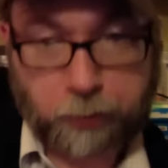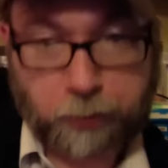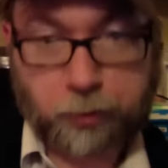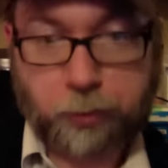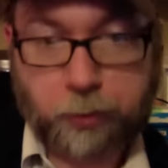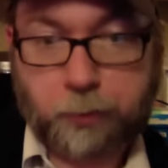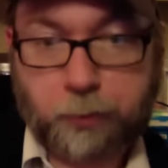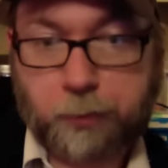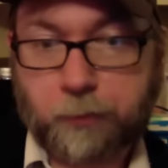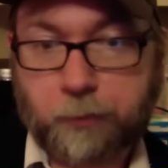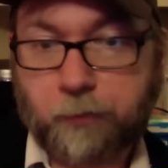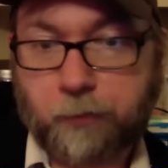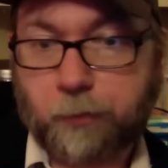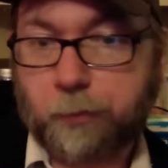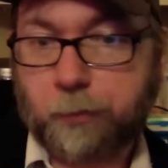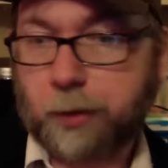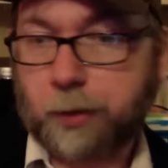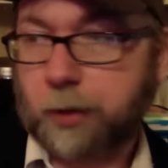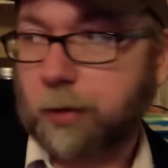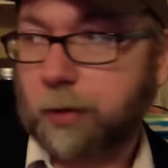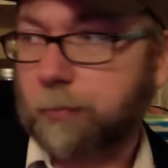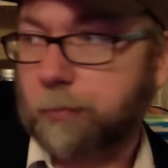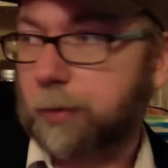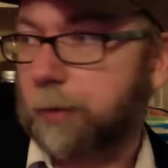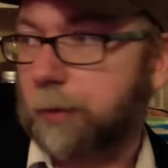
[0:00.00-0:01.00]
going to be for me,
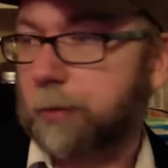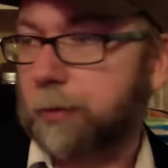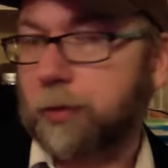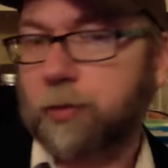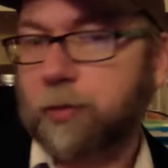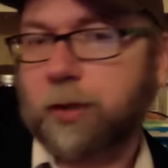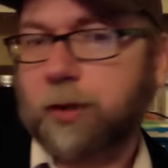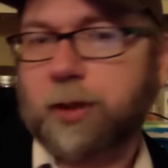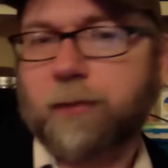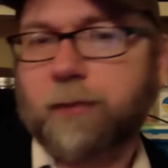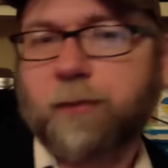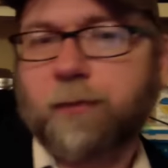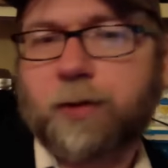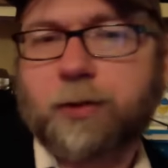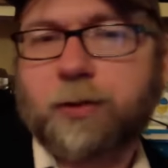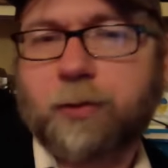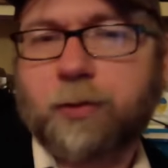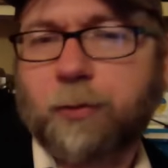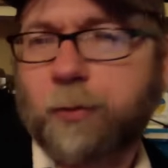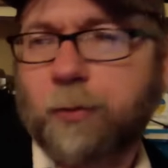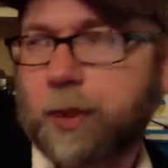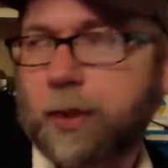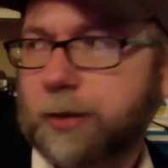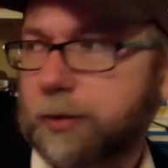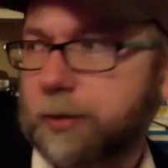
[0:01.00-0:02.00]
and I'll probably try and convince her
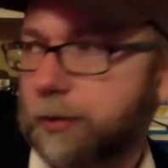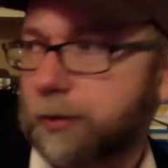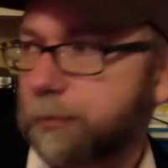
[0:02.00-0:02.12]
to watch it,